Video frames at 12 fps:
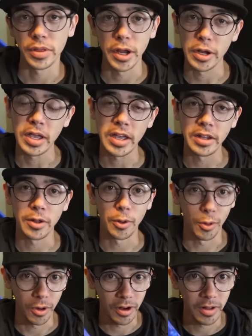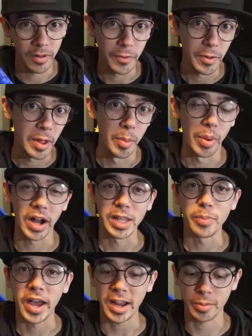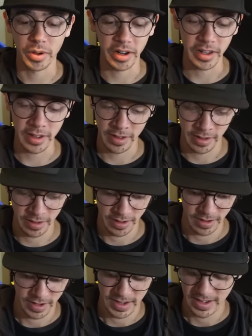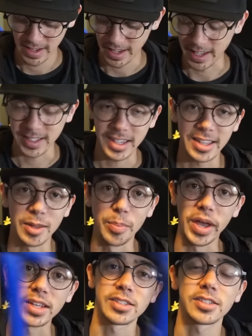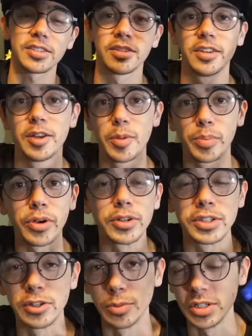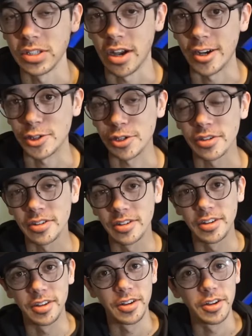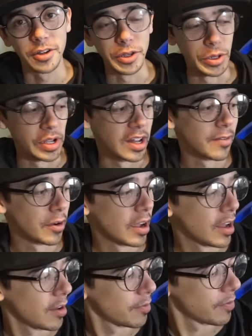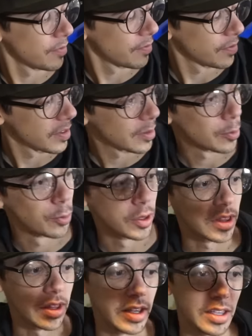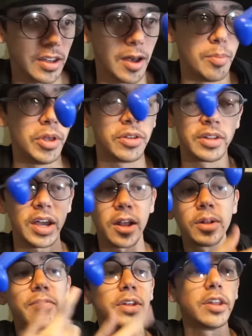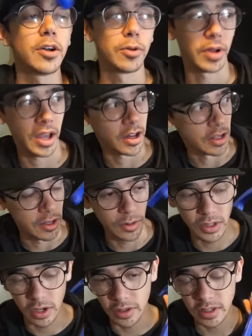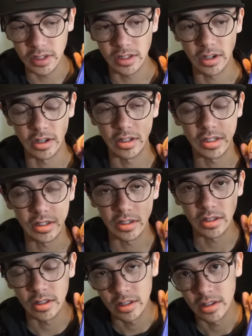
Theracane or Body Back Buddy. It's like the best personal massager you could ever have with like a million. I don't even know how to use all these, honestly.